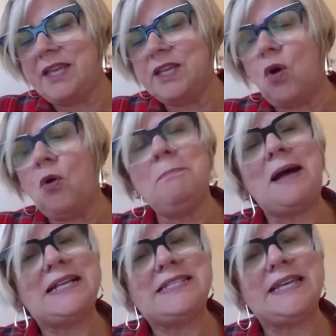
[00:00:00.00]
in
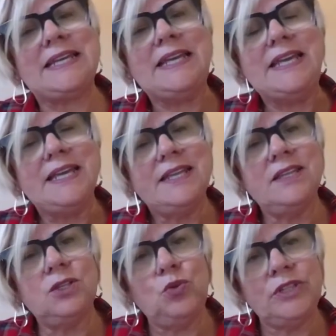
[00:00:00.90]
combating
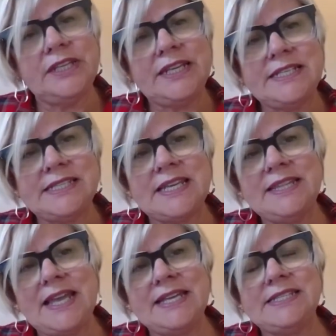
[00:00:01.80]
the loneliness
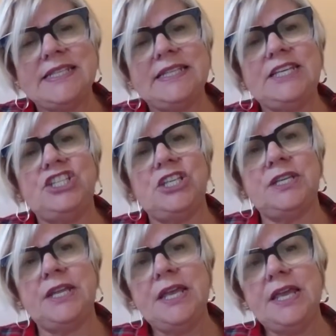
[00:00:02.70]
and the
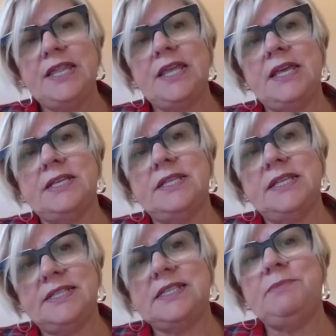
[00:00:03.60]
isolation
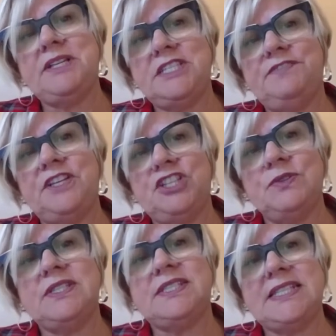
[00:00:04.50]
that some
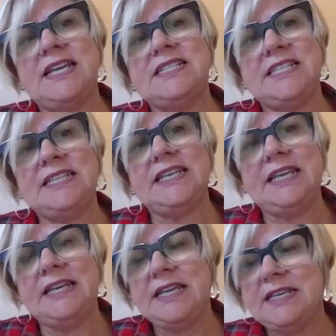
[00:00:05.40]
individuals
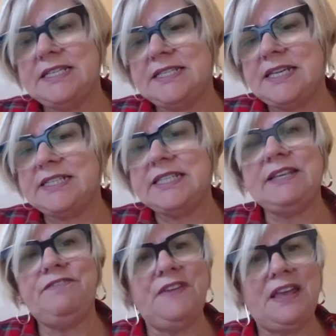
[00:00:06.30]
certainly
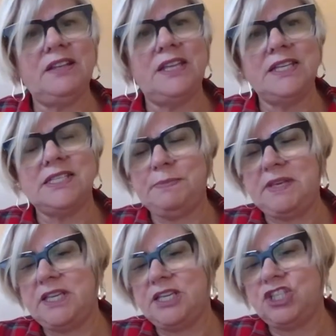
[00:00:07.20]
felt and
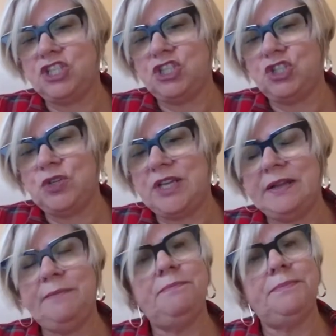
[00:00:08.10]
experienced
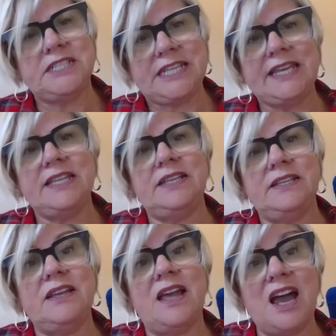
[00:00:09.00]
during
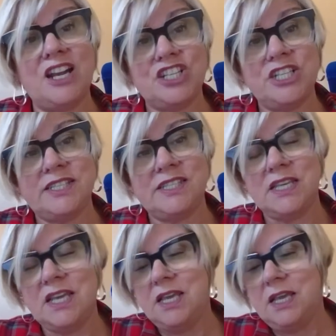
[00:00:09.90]
particularly the
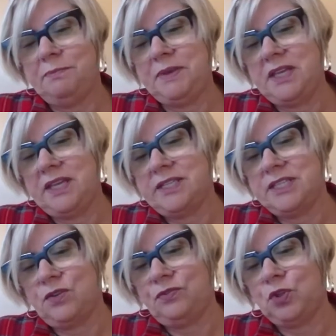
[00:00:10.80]
harshest
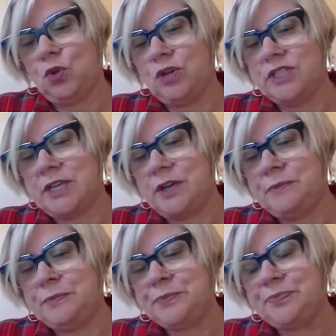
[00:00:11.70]
period of
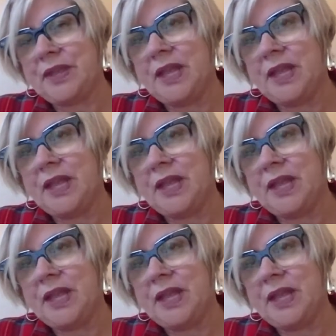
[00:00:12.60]
lockdown.